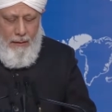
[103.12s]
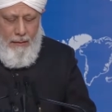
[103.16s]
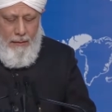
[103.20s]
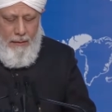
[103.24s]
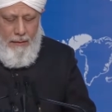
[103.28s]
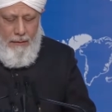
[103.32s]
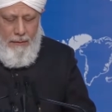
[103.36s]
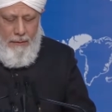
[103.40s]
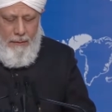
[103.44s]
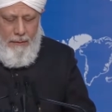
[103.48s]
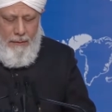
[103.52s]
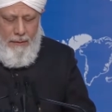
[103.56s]

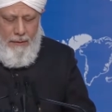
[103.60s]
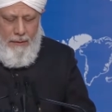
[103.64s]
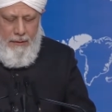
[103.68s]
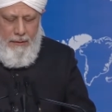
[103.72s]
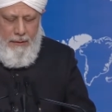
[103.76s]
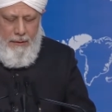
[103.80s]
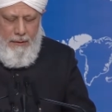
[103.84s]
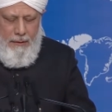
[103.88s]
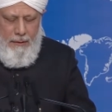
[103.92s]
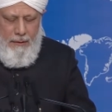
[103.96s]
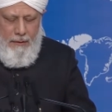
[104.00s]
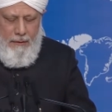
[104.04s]
that during
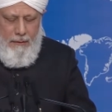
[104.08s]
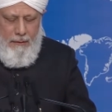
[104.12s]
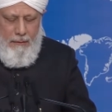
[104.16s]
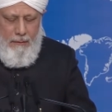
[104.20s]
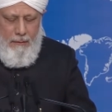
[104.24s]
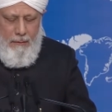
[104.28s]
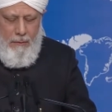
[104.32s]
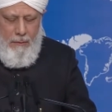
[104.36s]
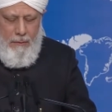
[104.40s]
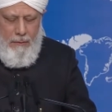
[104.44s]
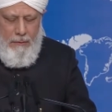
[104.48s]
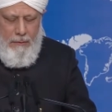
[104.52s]
the
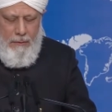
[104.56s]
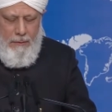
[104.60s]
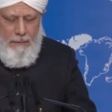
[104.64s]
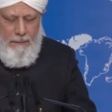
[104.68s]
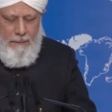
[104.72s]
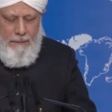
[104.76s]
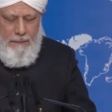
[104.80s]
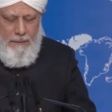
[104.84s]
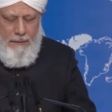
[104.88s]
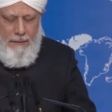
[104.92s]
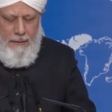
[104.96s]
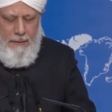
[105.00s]
course of
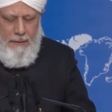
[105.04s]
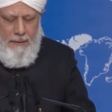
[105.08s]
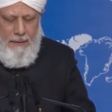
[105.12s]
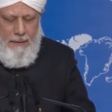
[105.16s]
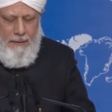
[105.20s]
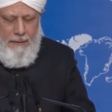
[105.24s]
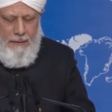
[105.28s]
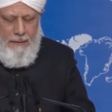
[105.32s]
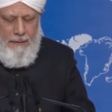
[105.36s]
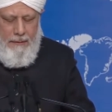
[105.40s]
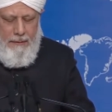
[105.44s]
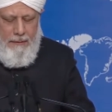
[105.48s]

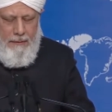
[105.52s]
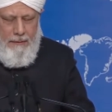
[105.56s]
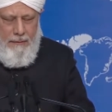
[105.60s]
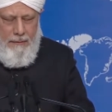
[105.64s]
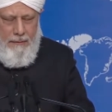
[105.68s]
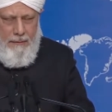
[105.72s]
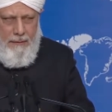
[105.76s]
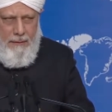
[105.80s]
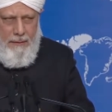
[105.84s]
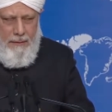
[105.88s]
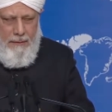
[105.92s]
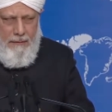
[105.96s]
uh,
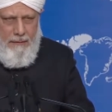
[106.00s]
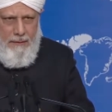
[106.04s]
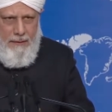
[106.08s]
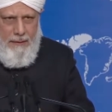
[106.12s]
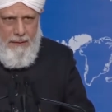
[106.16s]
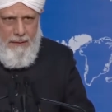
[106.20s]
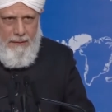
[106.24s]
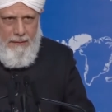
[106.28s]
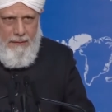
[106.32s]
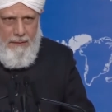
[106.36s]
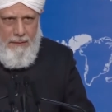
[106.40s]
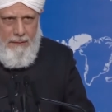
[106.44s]
the
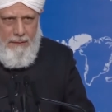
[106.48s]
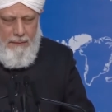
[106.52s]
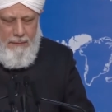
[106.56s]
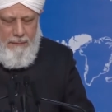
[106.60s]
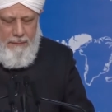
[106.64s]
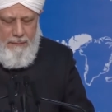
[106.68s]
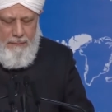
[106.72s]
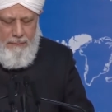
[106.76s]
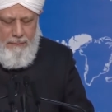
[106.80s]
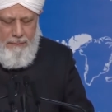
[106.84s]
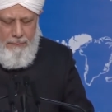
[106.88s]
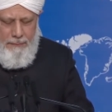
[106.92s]
event,
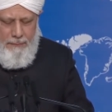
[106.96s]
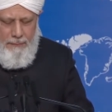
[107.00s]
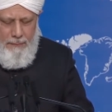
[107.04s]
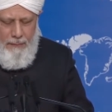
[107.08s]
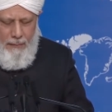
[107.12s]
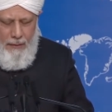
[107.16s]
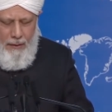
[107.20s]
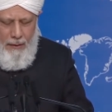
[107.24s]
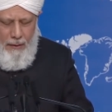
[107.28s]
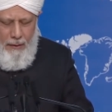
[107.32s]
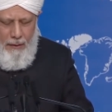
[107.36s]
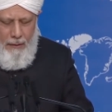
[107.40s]

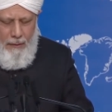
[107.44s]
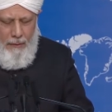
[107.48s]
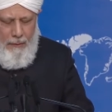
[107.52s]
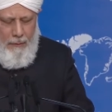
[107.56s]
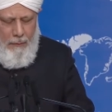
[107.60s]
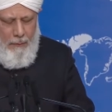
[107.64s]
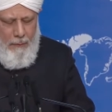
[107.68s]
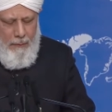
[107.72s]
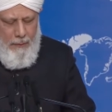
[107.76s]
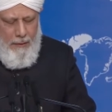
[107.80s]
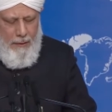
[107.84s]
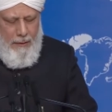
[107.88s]

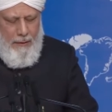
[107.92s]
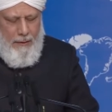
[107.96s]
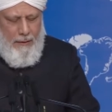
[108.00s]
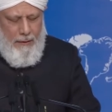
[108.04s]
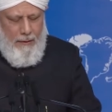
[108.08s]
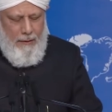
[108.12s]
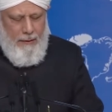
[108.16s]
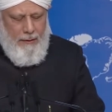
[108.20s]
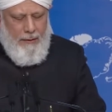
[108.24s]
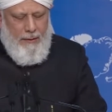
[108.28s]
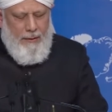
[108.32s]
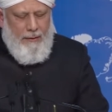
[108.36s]
you
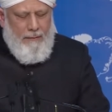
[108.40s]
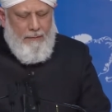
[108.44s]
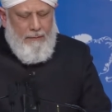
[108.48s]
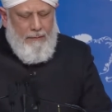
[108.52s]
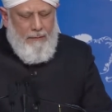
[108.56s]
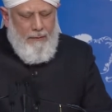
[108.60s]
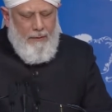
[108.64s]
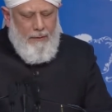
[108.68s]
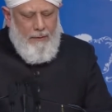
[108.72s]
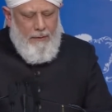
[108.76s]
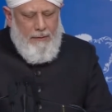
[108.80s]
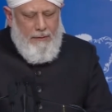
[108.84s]
will have
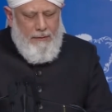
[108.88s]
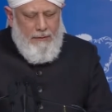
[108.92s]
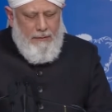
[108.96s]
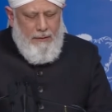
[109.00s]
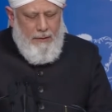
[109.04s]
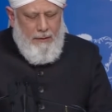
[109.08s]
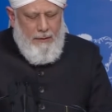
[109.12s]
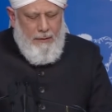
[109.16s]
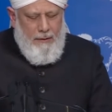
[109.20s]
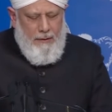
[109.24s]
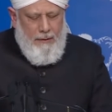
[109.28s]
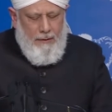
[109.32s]

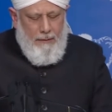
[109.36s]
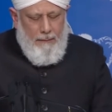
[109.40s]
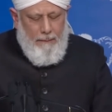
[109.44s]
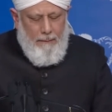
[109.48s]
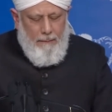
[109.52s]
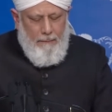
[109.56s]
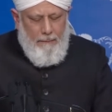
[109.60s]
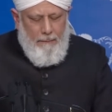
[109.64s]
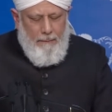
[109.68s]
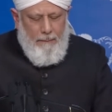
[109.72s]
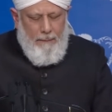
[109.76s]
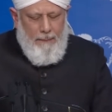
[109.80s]
honestly
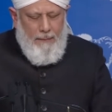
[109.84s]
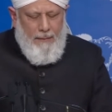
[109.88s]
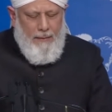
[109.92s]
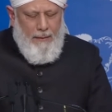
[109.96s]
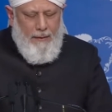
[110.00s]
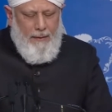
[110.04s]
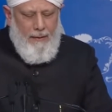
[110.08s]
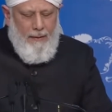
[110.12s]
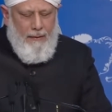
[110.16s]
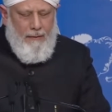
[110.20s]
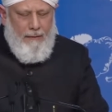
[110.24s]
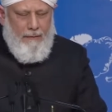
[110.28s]

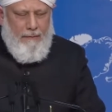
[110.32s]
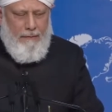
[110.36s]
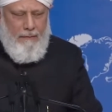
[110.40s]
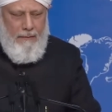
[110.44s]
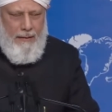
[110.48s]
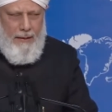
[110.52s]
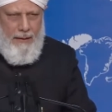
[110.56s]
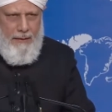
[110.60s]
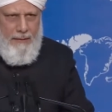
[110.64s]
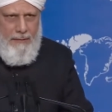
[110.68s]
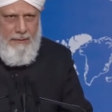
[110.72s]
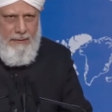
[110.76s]

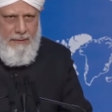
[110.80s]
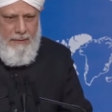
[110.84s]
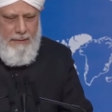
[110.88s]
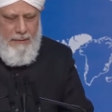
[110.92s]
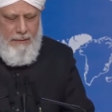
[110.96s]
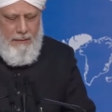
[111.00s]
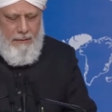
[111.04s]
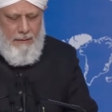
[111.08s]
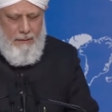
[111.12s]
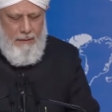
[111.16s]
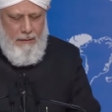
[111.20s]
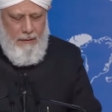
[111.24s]

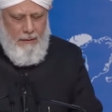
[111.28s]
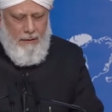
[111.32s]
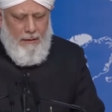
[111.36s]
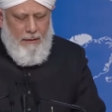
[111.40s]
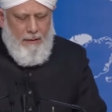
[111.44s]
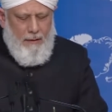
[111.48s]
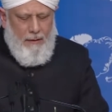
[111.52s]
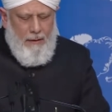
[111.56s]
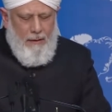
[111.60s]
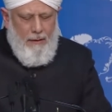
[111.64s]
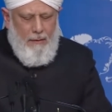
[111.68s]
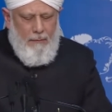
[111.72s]
reflected
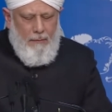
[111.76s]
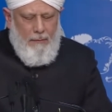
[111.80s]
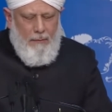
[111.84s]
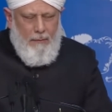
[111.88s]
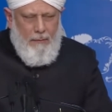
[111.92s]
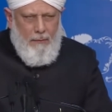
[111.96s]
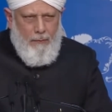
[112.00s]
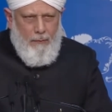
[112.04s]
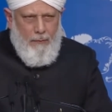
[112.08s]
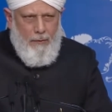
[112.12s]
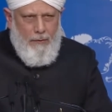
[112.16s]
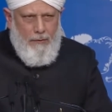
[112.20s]

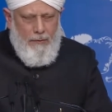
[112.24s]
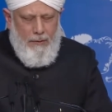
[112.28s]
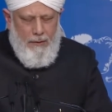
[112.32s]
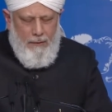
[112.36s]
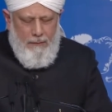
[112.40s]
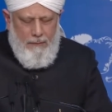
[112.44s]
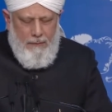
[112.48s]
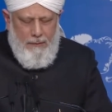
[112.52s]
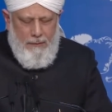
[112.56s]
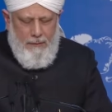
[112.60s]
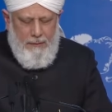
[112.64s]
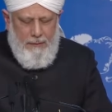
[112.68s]
upon
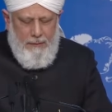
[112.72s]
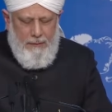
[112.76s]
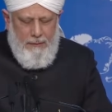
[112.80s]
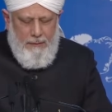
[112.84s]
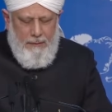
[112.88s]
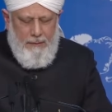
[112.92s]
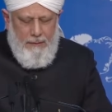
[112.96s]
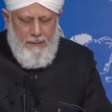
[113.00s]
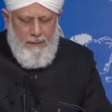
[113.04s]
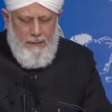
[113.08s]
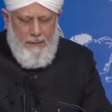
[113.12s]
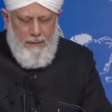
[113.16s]
whatever
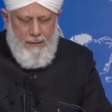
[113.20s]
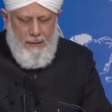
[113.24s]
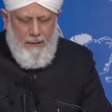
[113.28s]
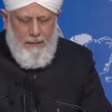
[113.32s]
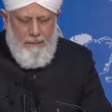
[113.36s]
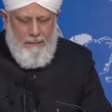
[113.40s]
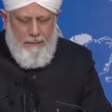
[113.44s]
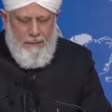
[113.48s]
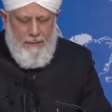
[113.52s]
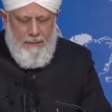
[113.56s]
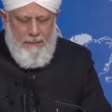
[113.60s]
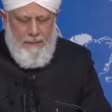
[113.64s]

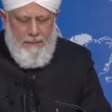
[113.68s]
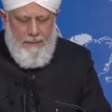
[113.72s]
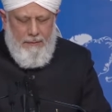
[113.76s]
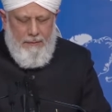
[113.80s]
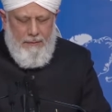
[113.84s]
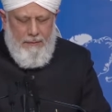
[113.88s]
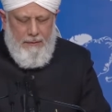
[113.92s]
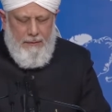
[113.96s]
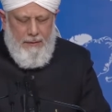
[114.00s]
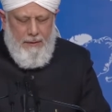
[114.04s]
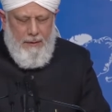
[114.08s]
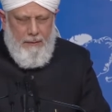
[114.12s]

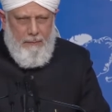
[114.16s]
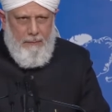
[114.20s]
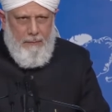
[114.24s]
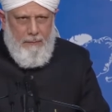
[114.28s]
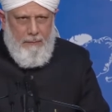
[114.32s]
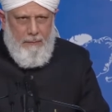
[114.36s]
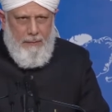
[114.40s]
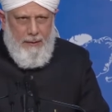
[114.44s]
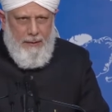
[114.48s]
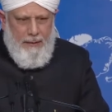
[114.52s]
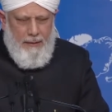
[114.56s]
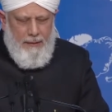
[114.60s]
efforts have
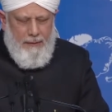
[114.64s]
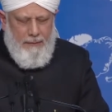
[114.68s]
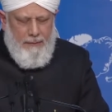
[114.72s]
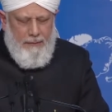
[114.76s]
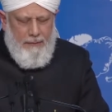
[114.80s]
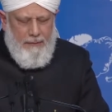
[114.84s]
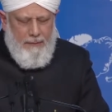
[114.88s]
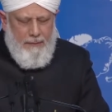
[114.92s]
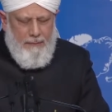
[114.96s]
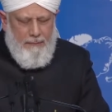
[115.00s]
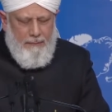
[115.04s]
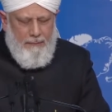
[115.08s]
been
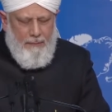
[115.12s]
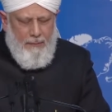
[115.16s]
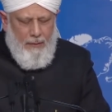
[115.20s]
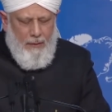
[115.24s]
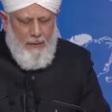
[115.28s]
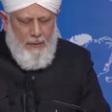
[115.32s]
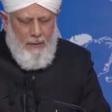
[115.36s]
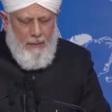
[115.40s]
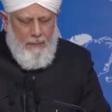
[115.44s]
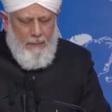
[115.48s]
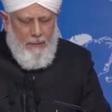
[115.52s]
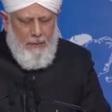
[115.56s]
made
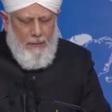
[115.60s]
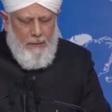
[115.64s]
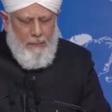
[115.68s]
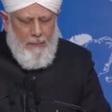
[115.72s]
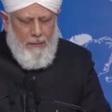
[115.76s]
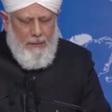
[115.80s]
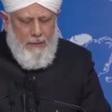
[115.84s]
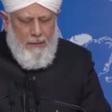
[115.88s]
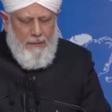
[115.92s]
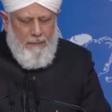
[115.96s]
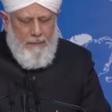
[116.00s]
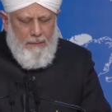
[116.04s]
by
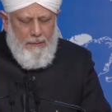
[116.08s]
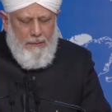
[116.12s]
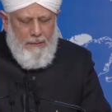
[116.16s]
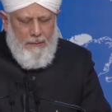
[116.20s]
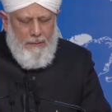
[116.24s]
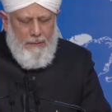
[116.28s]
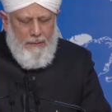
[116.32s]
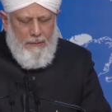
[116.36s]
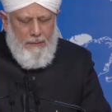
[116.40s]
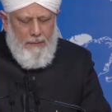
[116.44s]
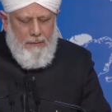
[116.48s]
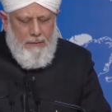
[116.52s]
Humanity
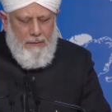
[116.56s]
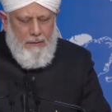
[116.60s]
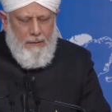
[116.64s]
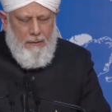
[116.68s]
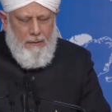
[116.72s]
First